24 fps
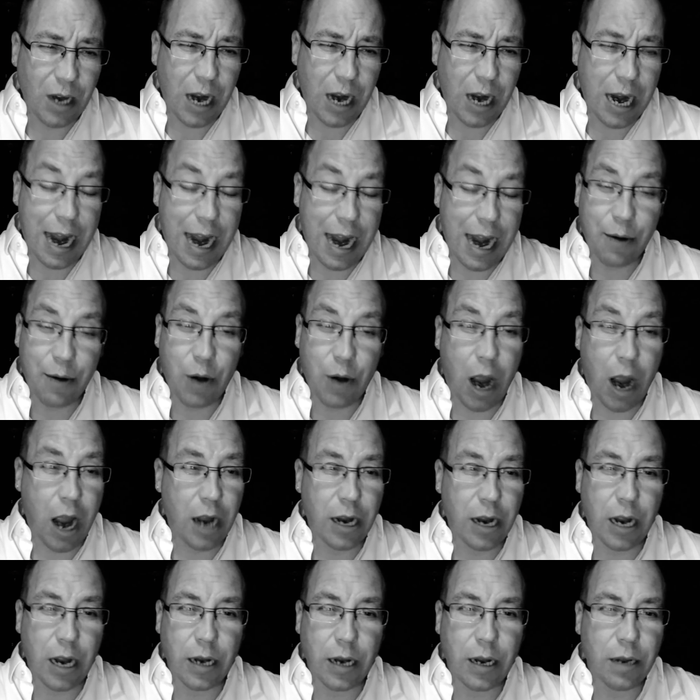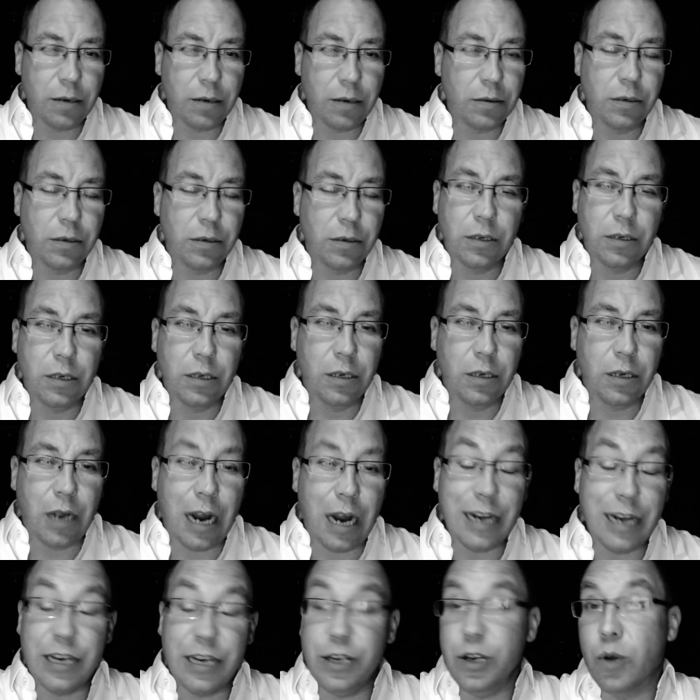and I
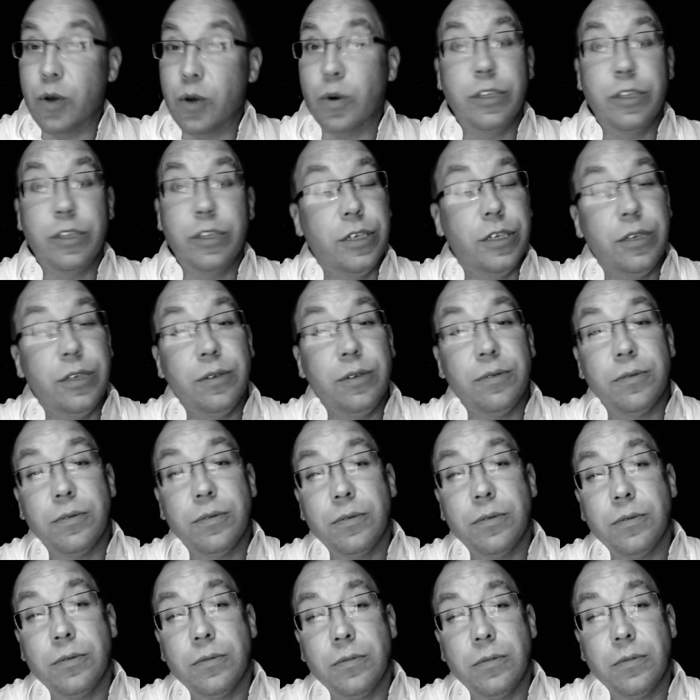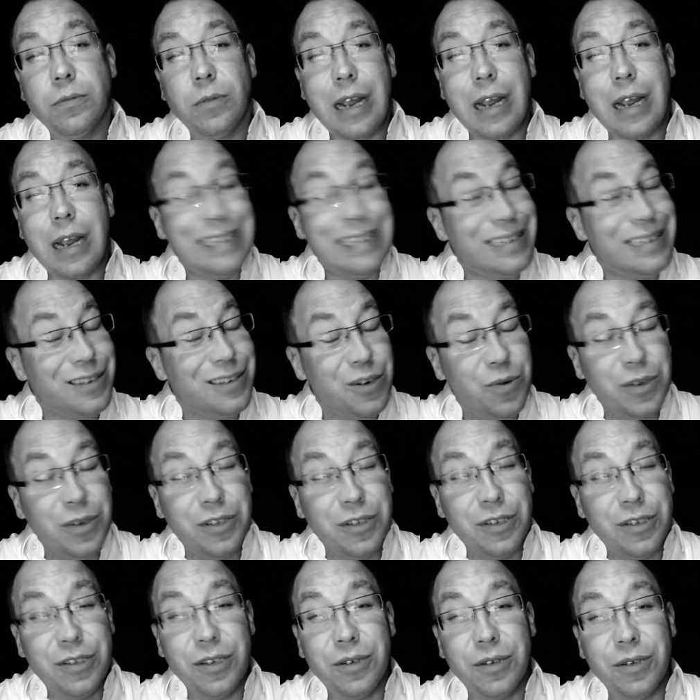didn't know what to do. I didn't know what
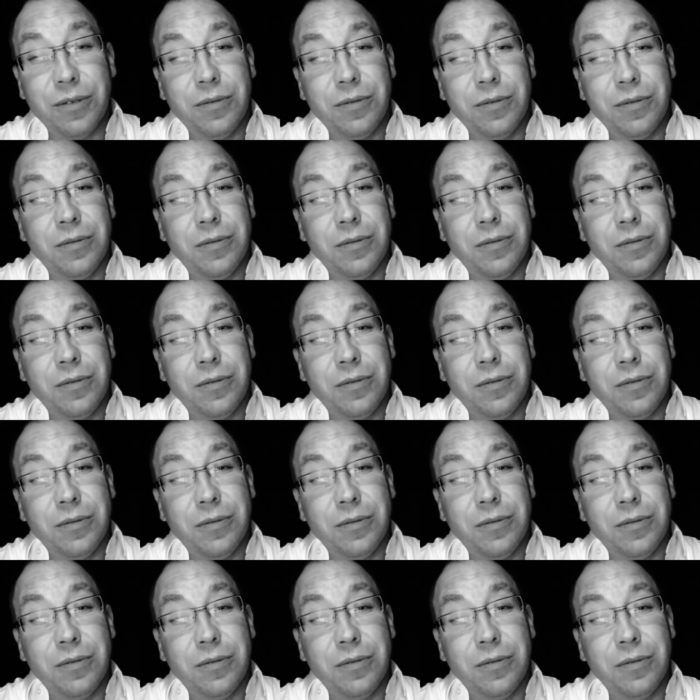to do.